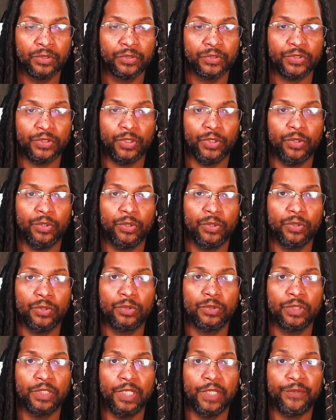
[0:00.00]

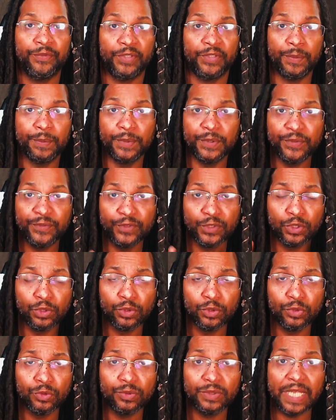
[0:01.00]
So if some of
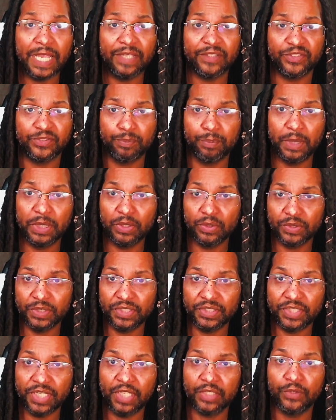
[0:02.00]
you that's been on the
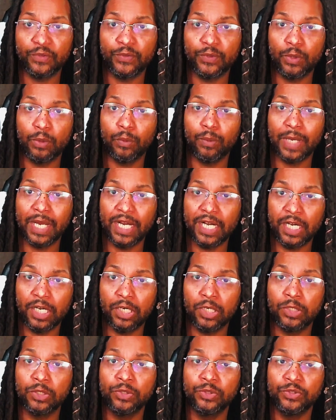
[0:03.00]
channel for a
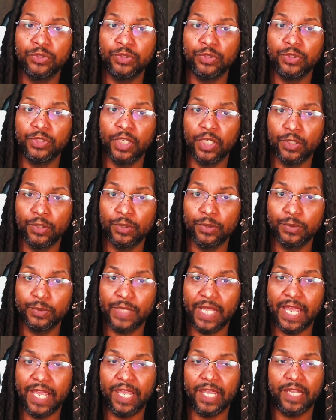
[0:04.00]
while, you know
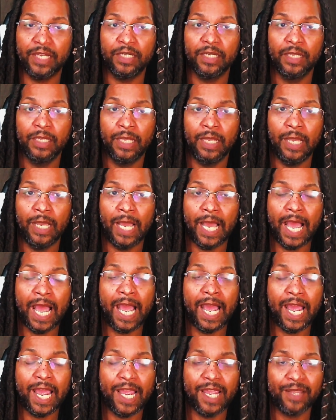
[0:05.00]
that
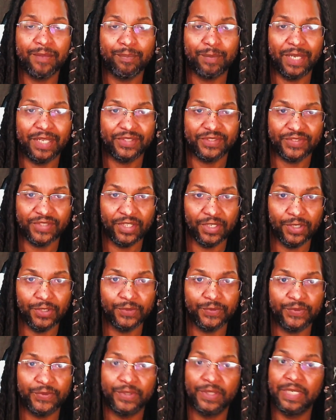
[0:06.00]
I
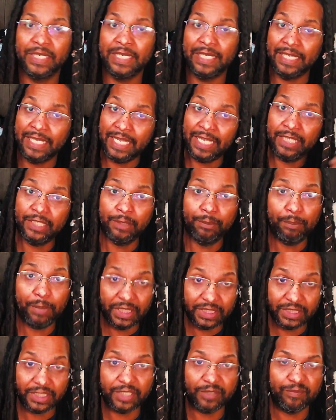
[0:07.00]
myself and a
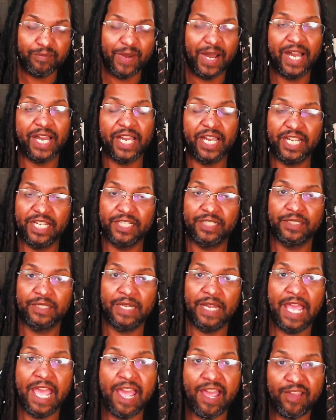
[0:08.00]
buddy of mine
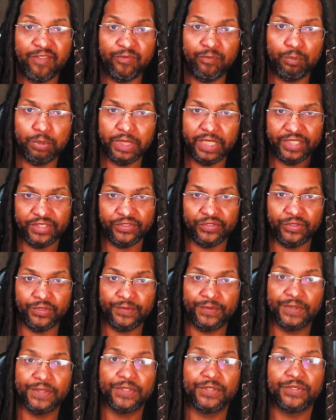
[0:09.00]
have Plex
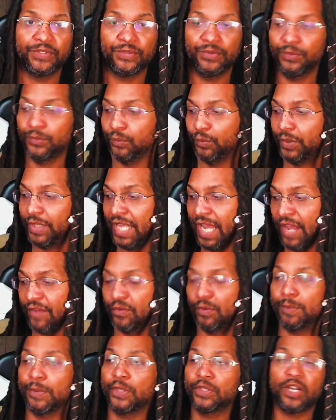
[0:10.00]
servers. We have
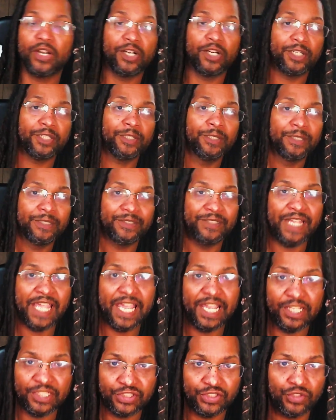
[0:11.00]
them on our
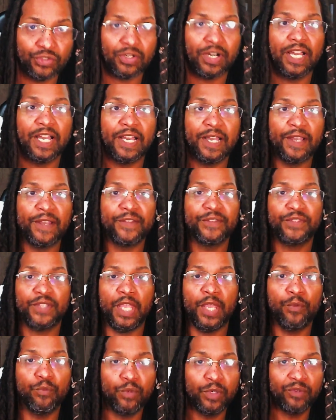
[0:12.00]
NAS drives
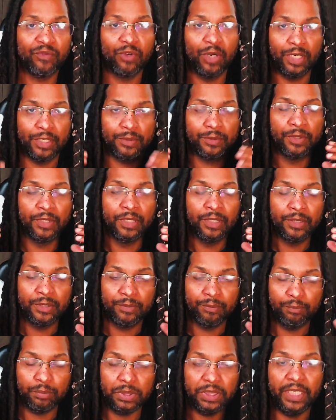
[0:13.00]
and we run
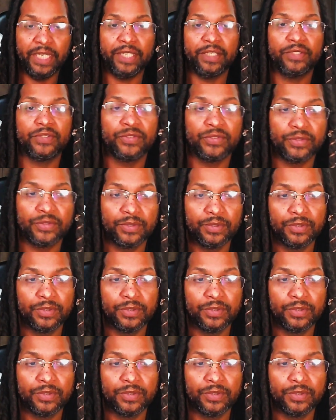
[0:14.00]
Plex